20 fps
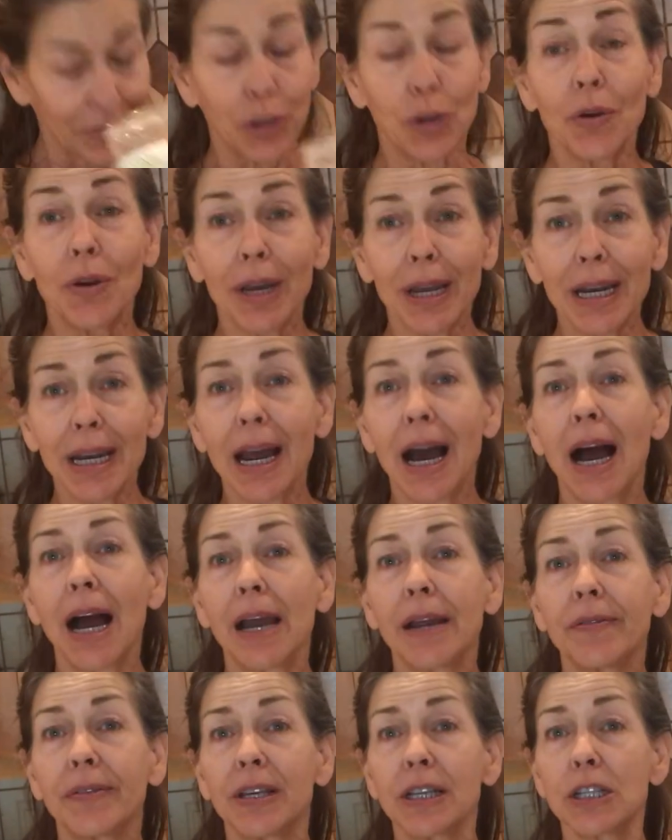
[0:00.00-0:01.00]
you can,
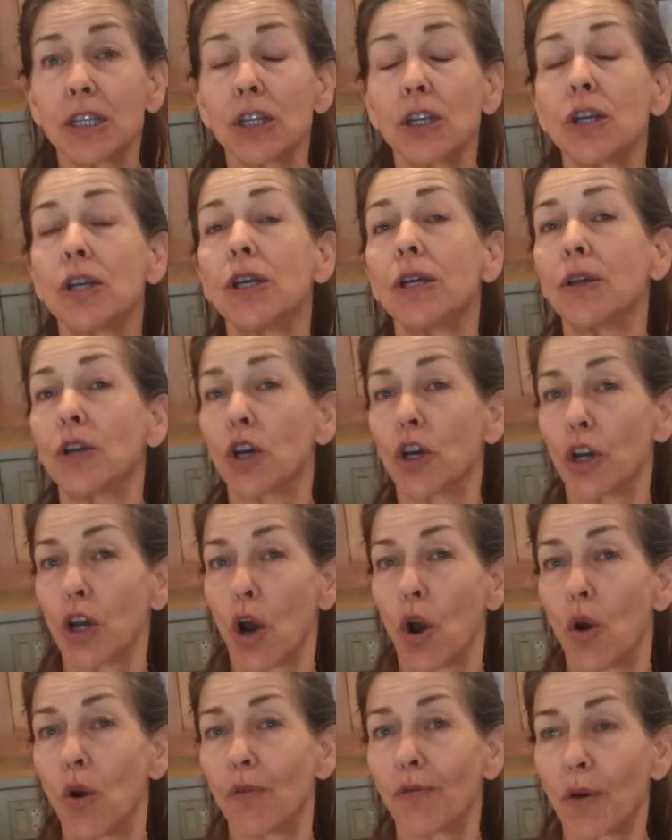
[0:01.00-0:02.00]
this
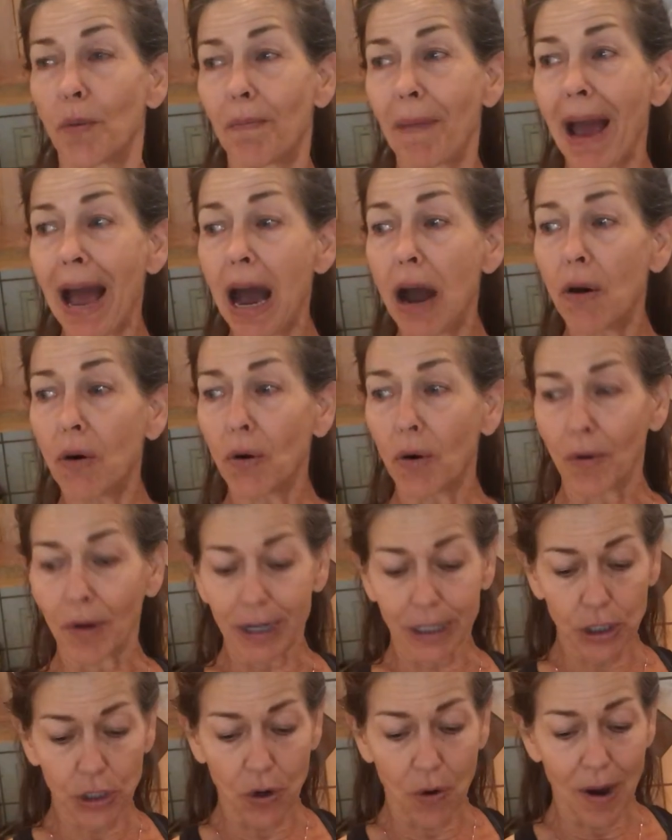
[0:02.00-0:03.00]
could overpower
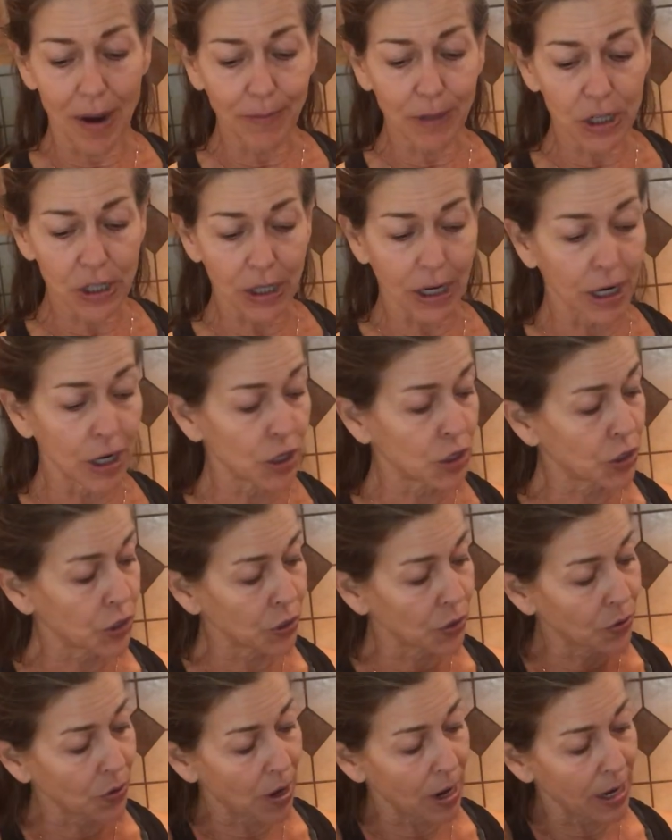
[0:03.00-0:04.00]
it. So I'm just going to
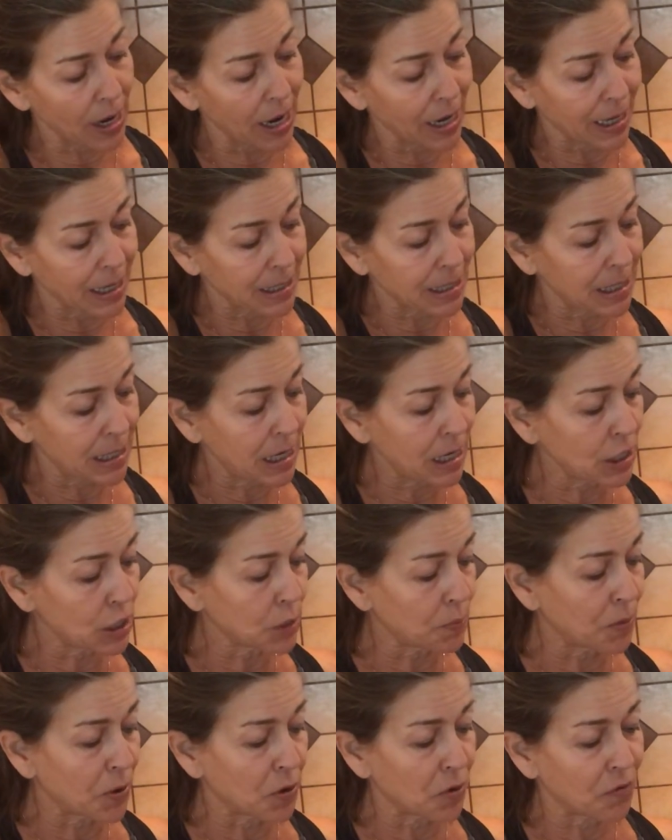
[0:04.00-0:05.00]
do like a
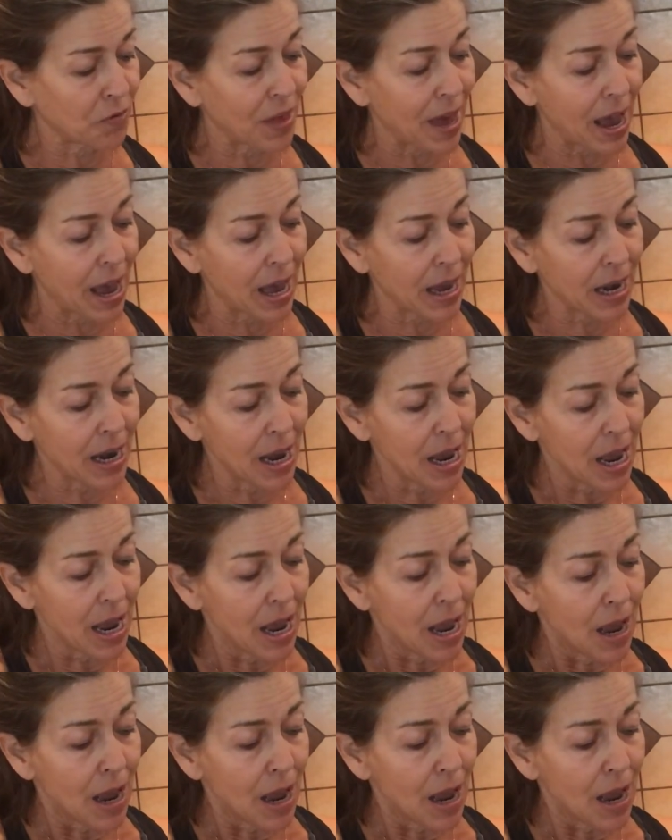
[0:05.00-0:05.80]
teaspoon of that.